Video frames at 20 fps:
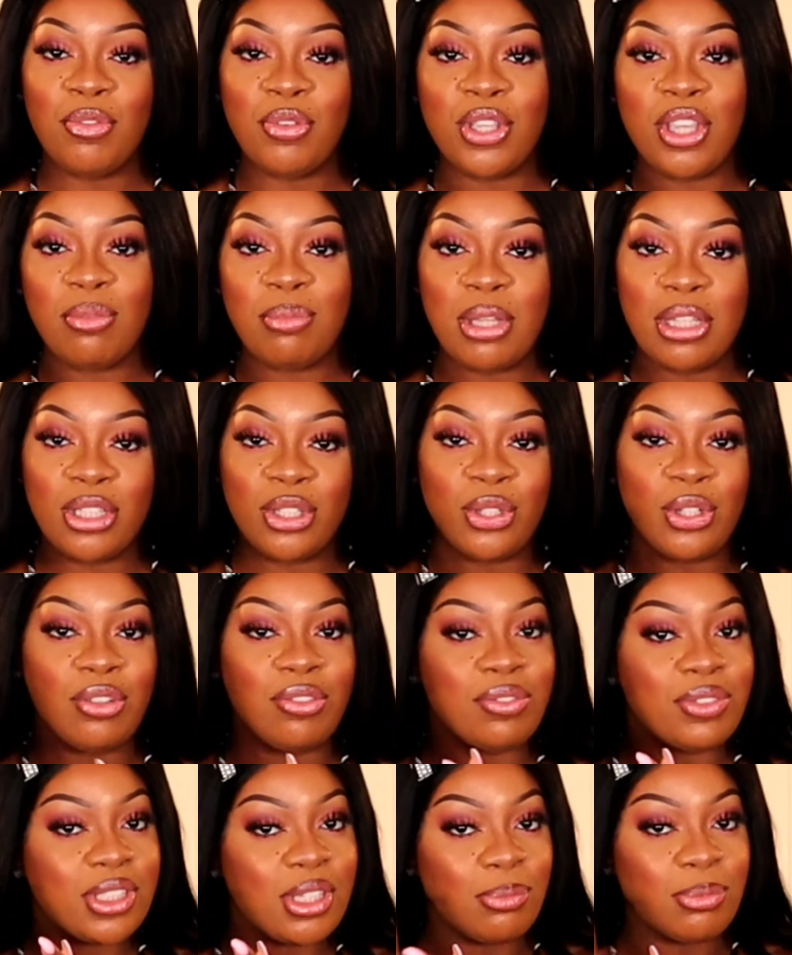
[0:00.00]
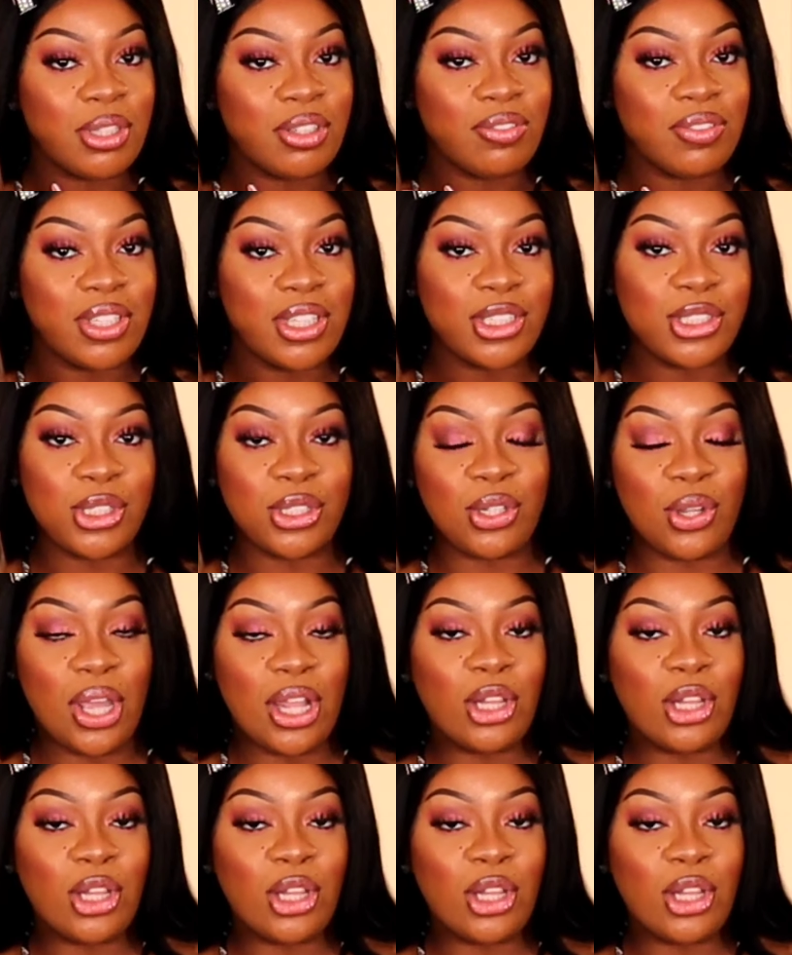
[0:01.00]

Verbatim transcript: if you give me a little something of this, you know,